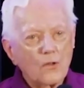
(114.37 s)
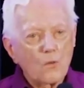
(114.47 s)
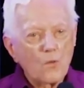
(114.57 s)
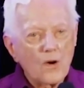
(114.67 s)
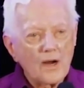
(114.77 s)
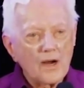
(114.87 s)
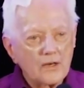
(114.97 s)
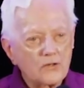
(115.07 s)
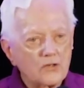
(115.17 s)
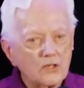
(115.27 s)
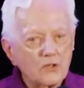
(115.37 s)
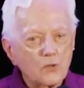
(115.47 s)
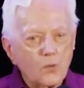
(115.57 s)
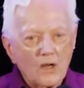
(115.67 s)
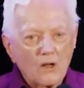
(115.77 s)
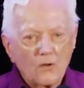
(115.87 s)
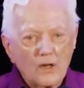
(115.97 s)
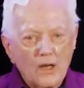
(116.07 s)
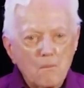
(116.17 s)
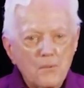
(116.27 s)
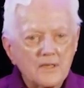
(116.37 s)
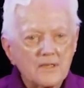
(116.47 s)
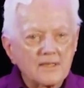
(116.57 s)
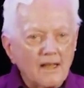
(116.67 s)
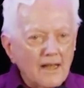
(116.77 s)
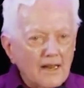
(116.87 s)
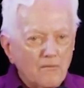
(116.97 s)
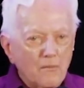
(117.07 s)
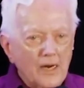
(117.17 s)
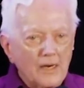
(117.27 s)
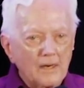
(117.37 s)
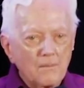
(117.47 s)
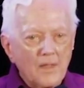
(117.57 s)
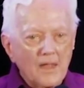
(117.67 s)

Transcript: the rage just swelled up inside of me.